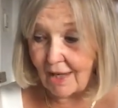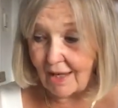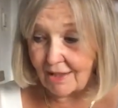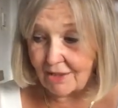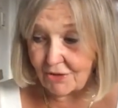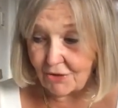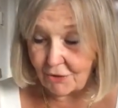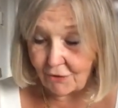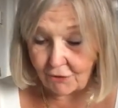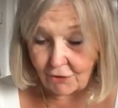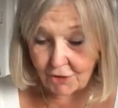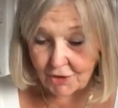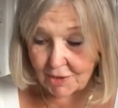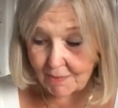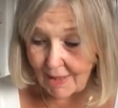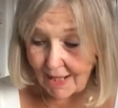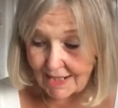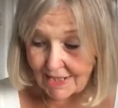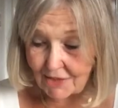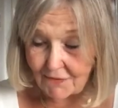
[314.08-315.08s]
you've got some
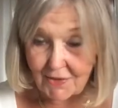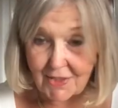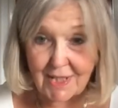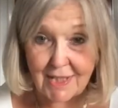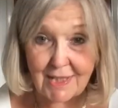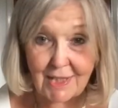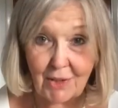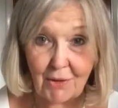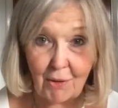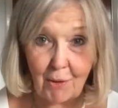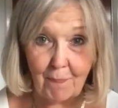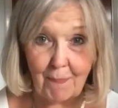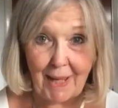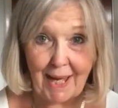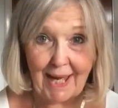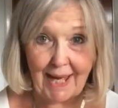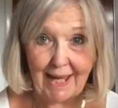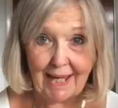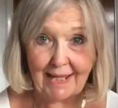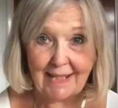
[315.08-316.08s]
activities in your
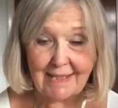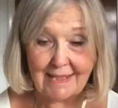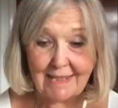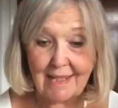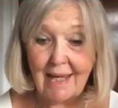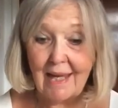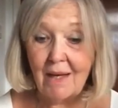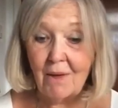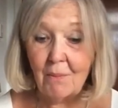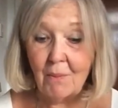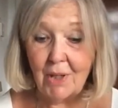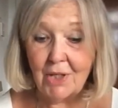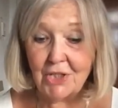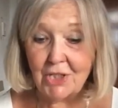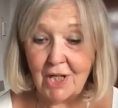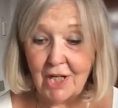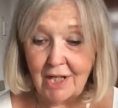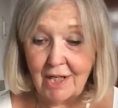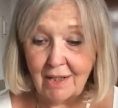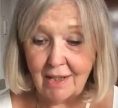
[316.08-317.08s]
bags, which
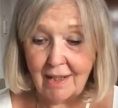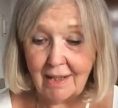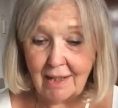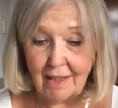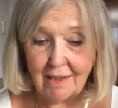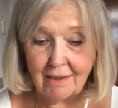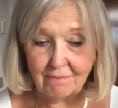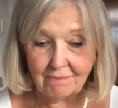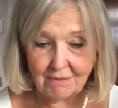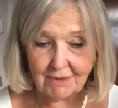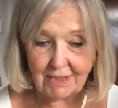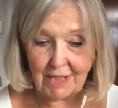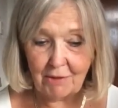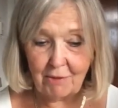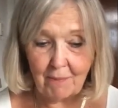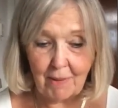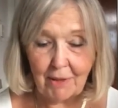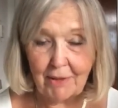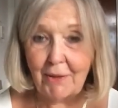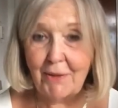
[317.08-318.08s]
I'll tell you
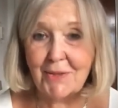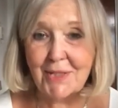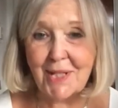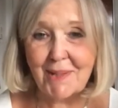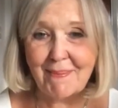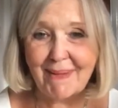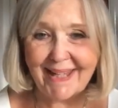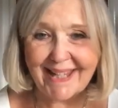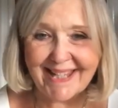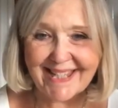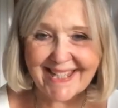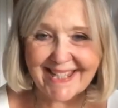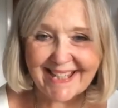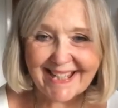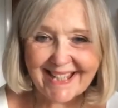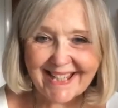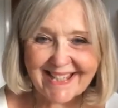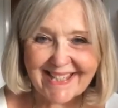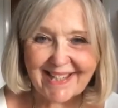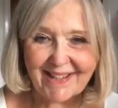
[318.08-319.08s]
about those in a minute.
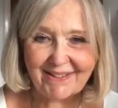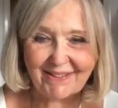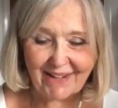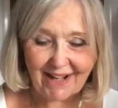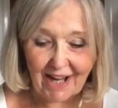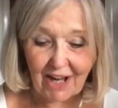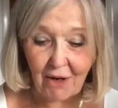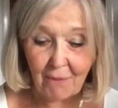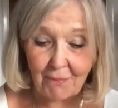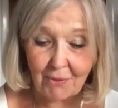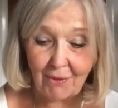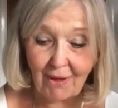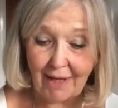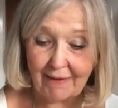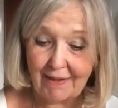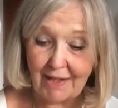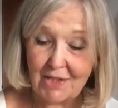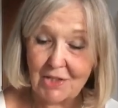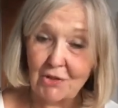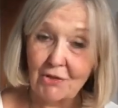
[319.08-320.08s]
So I hope you like
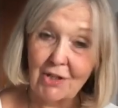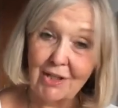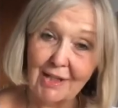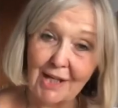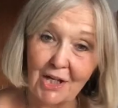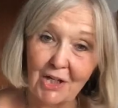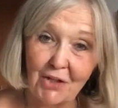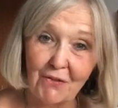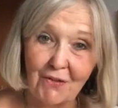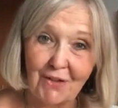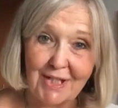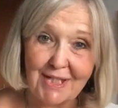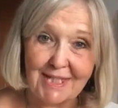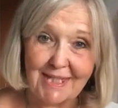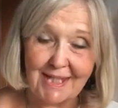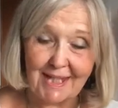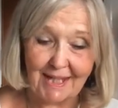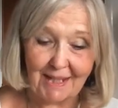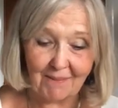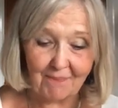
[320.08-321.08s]
that story. Thank you for
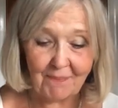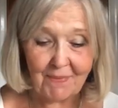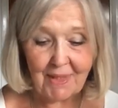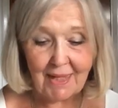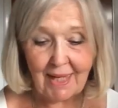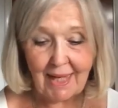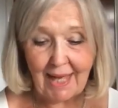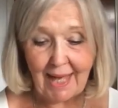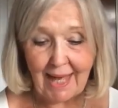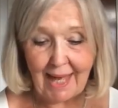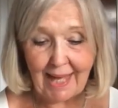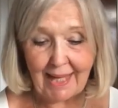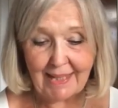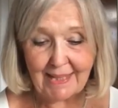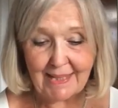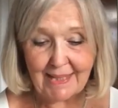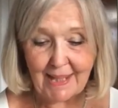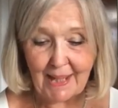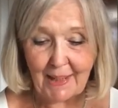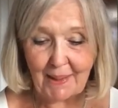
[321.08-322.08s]
listening,
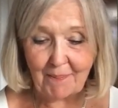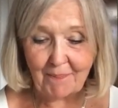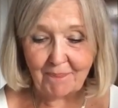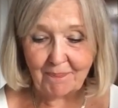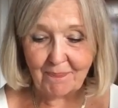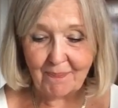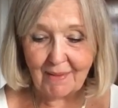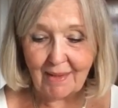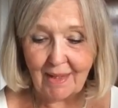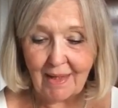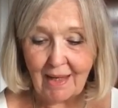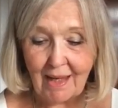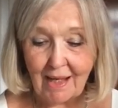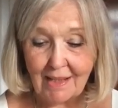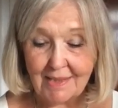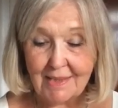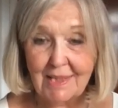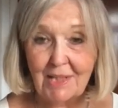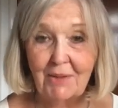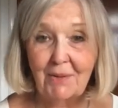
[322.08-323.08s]
and
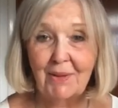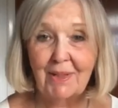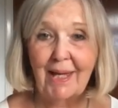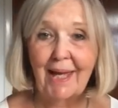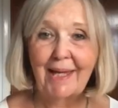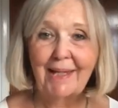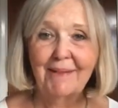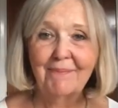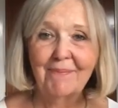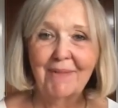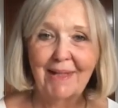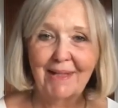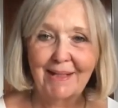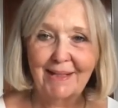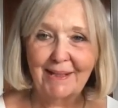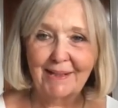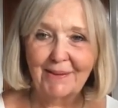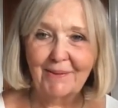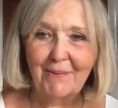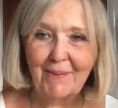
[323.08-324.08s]
I'll see you again in a
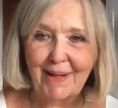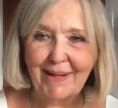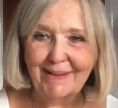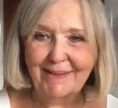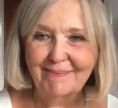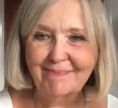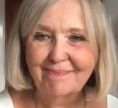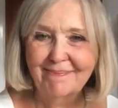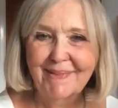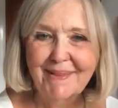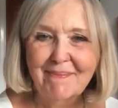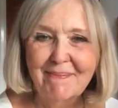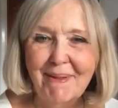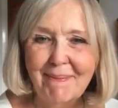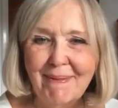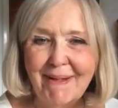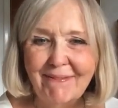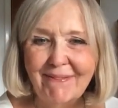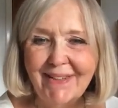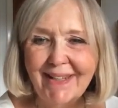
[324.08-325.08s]
little while. Bye
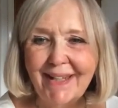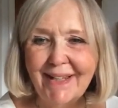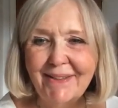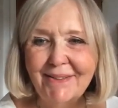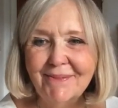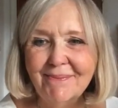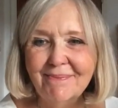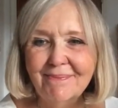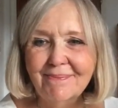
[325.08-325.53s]
bye for now.